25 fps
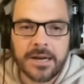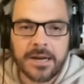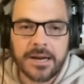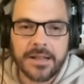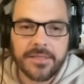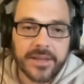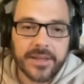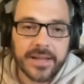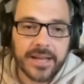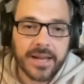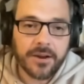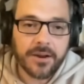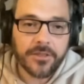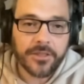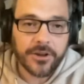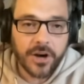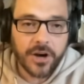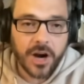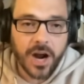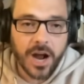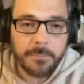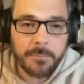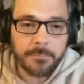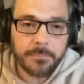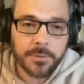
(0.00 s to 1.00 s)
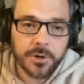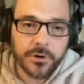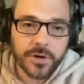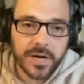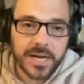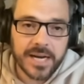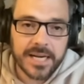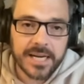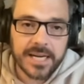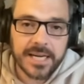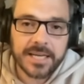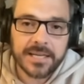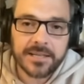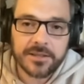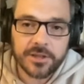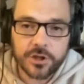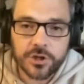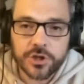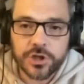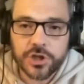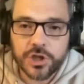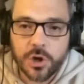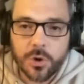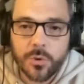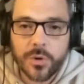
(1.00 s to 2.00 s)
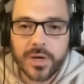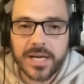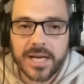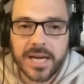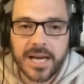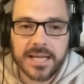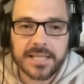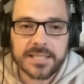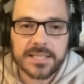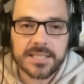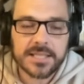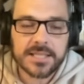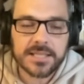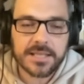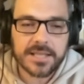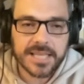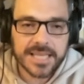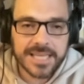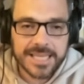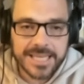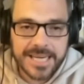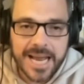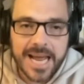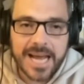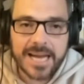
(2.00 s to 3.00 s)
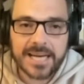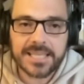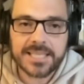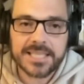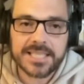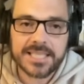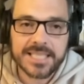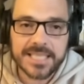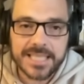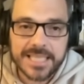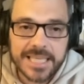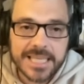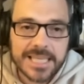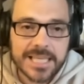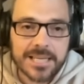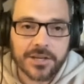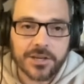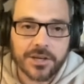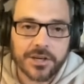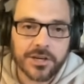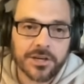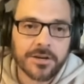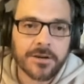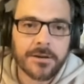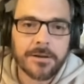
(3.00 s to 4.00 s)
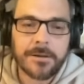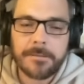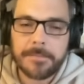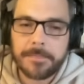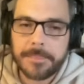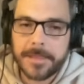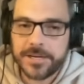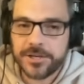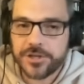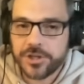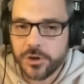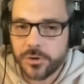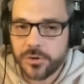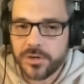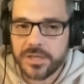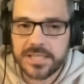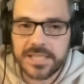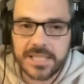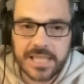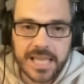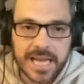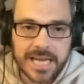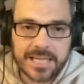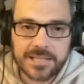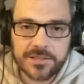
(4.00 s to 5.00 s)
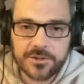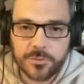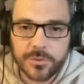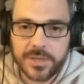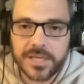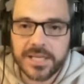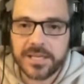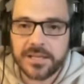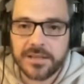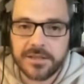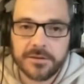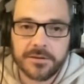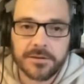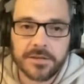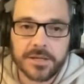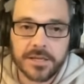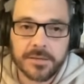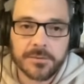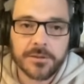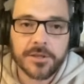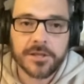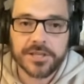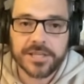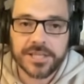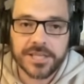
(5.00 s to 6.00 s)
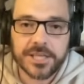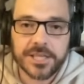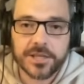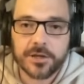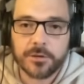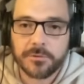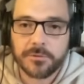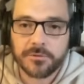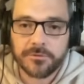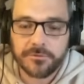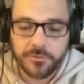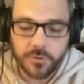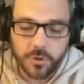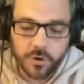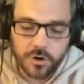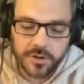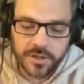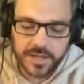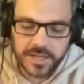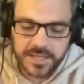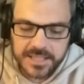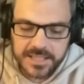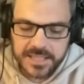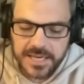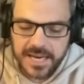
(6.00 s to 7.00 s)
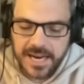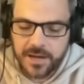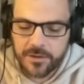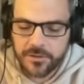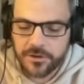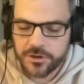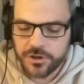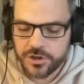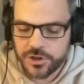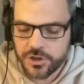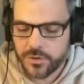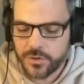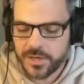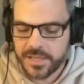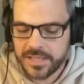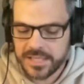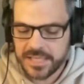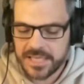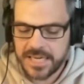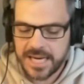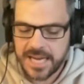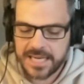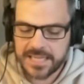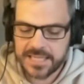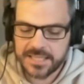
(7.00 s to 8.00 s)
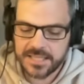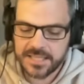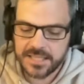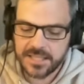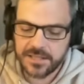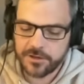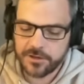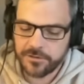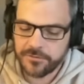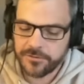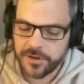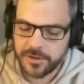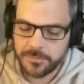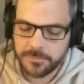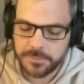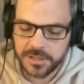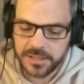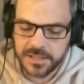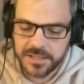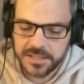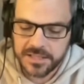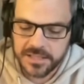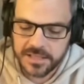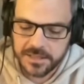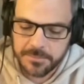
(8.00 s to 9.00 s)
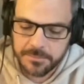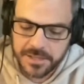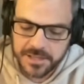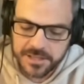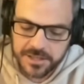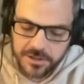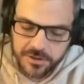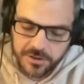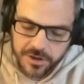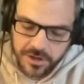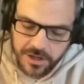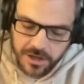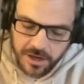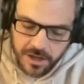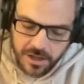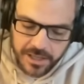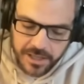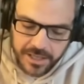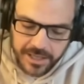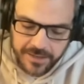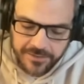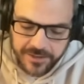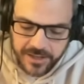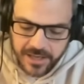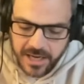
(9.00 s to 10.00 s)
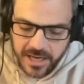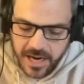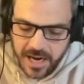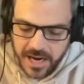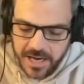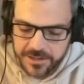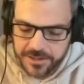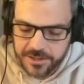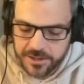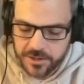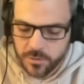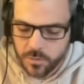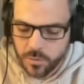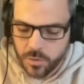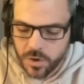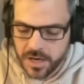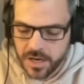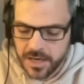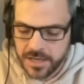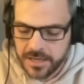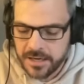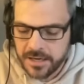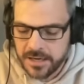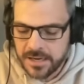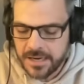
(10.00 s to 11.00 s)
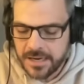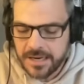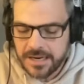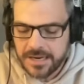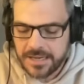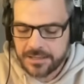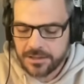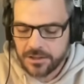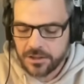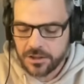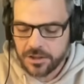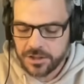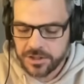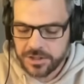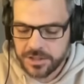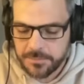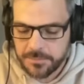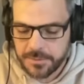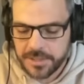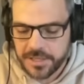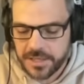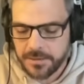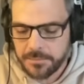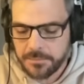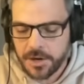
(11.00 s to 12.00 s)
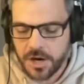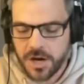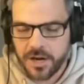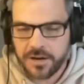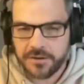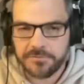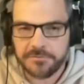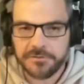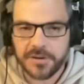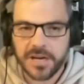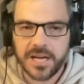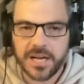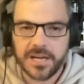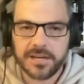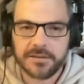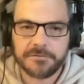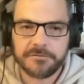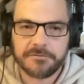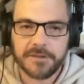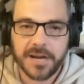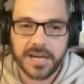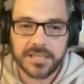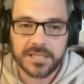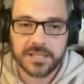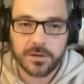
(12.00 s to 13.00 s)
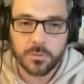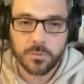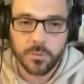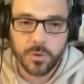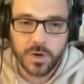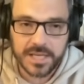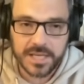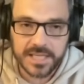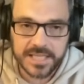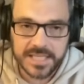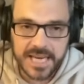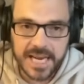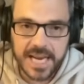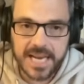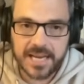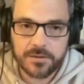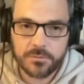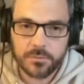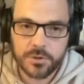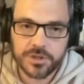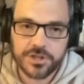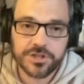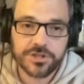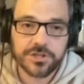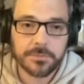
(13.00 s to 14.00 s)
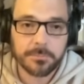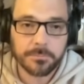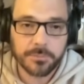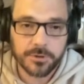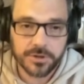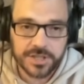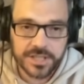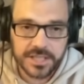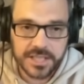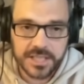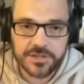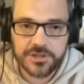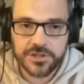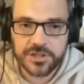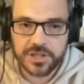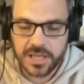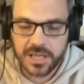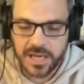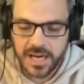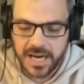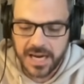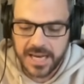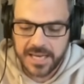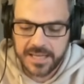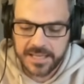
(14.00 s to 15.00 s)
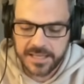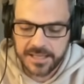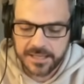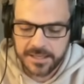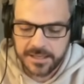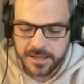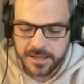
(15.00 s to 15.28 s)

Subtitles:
They're upgrading. They're showing us the next tier. They showed us last week the tier before this. Now they're showing the next tier of their ballistic missile. They're calling it the Qadr 1. It looks to be a modified Fatah 110, which is a precision-guided